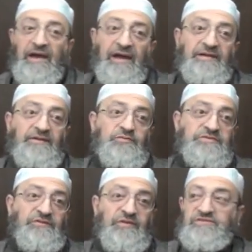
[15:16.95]
And it
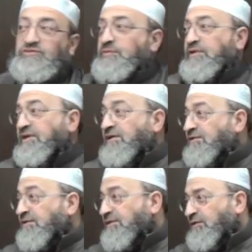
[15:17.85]
was addressed to me
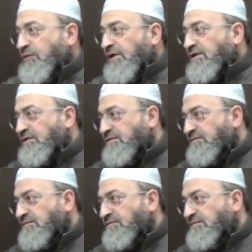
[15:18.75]
here in the UK.